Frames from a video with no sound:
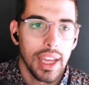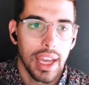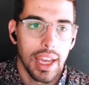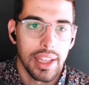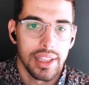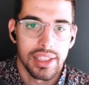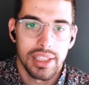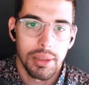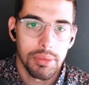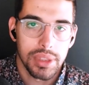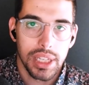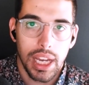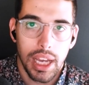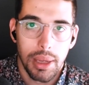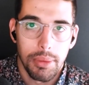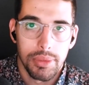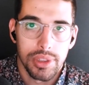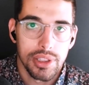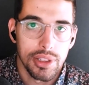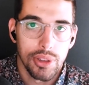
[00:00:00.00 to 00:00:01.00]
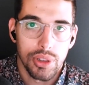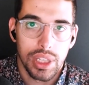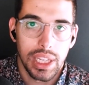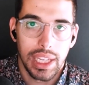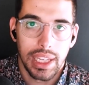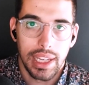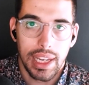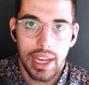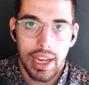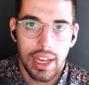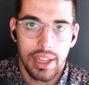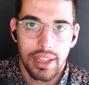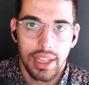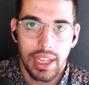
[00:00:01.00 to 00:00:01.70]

and sometimes looking at